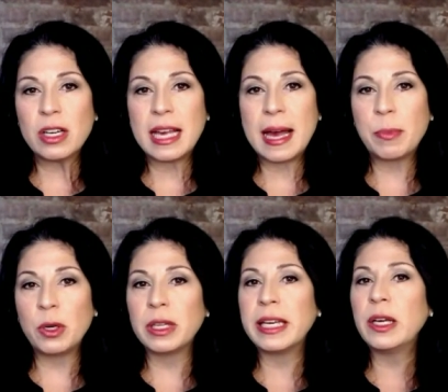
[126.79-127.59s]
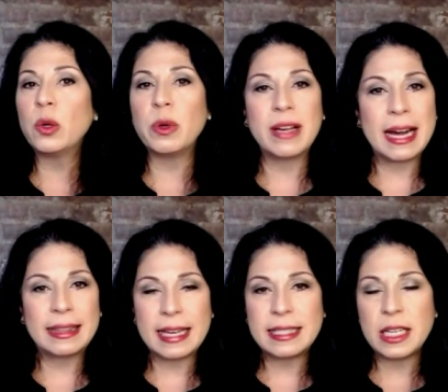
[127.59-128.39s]
on Capitol Hill, we've
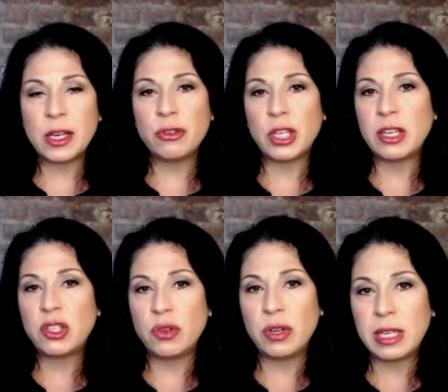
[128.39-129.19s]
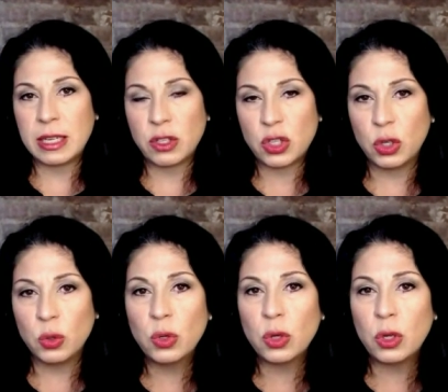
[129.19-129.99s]
got that DOJ suit against
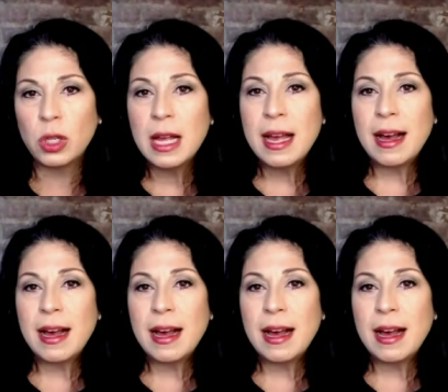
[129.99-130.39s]
Google.